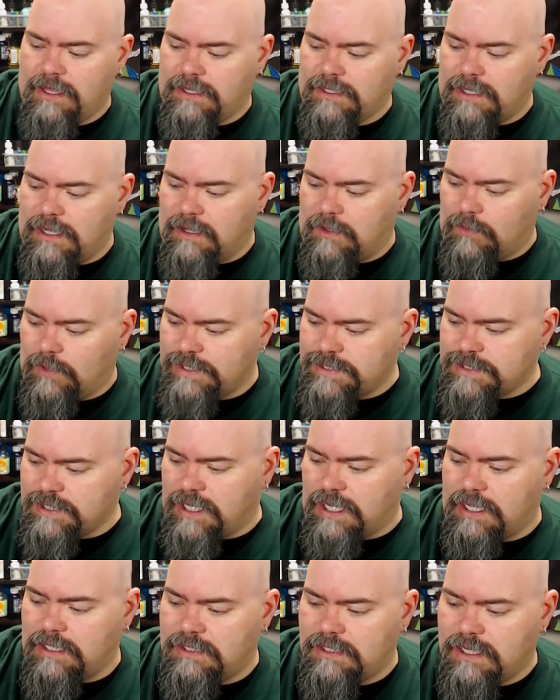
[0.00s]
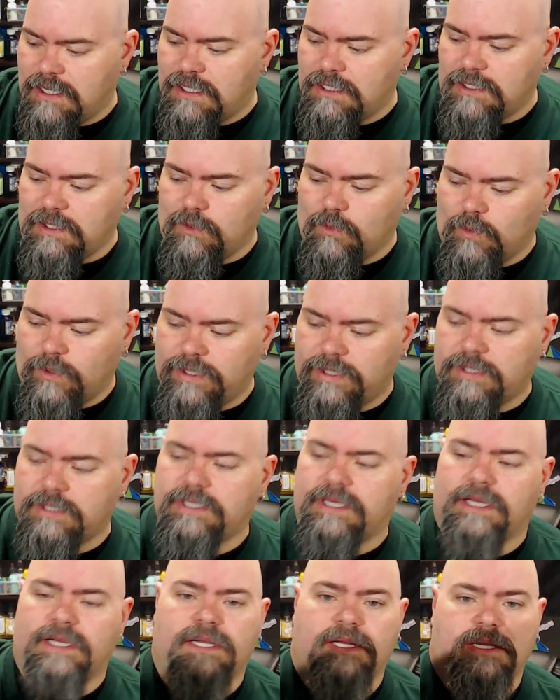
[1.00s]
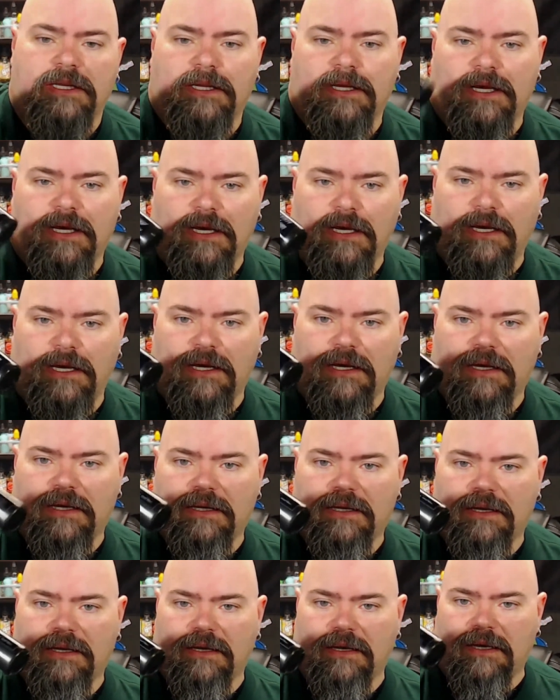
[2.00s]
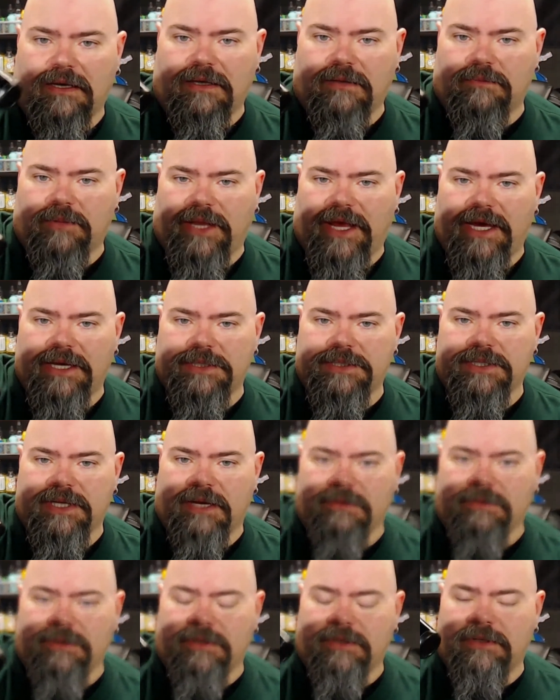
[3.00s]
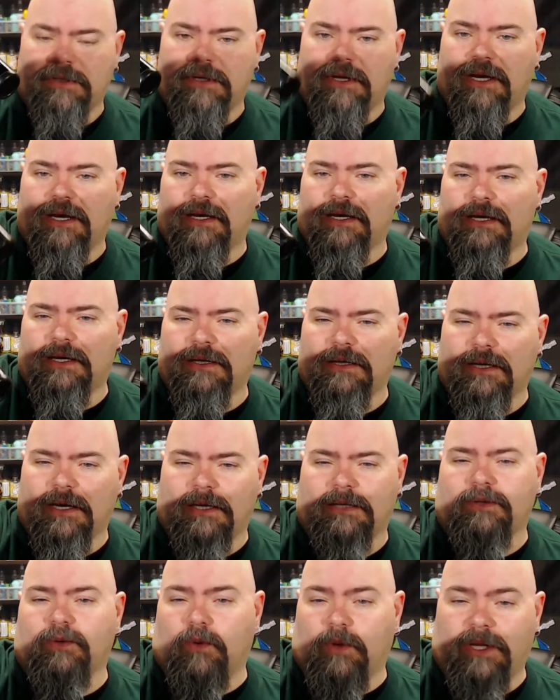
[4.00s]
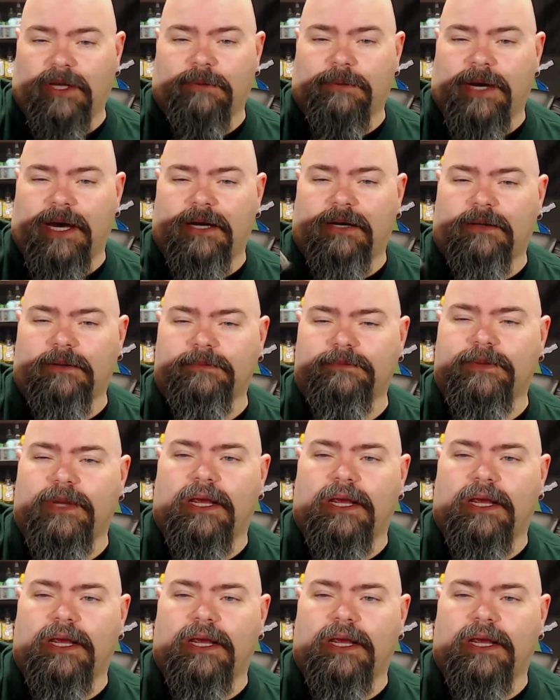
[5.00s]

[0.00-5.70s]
Now, once again, you will get it in a black chubby gorilla bottle,